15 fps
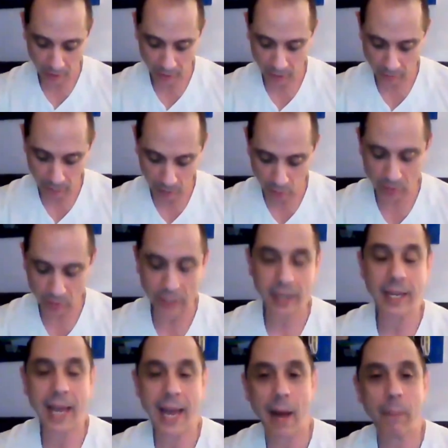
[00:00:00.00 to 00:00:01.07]
the
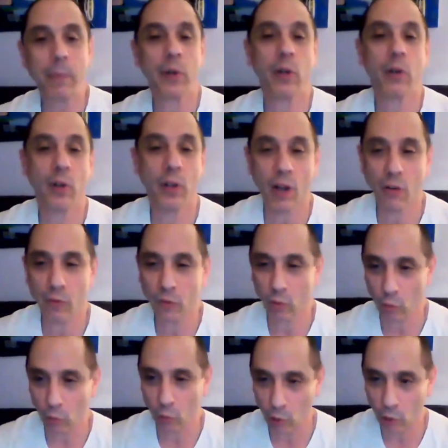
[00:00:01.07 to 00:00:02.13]
music capital of the
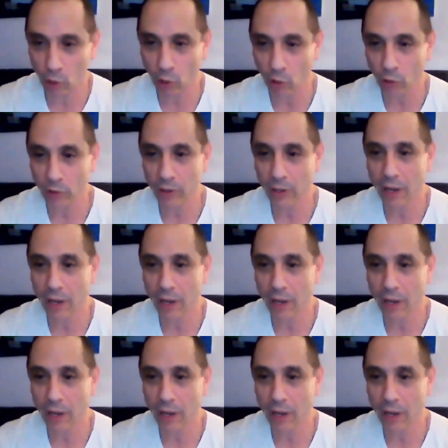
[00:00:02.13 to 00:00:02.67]
world.